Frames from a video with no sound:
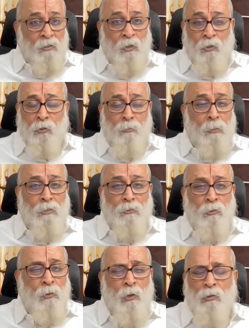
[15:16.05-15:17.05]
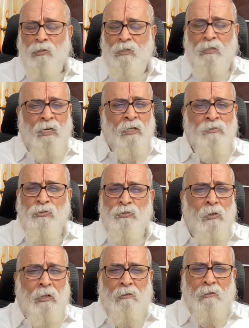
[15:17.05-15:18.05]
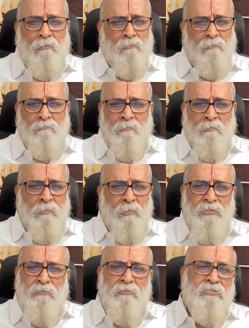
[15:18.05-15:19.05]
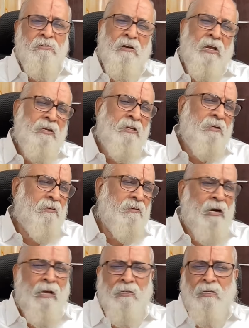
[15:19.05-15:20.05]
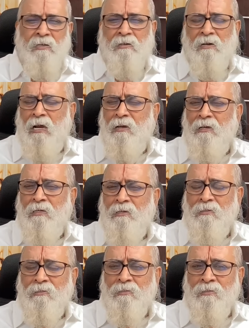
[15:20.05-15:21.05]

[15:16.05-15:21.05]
Naropa could not console her. She was crying, crying, crying.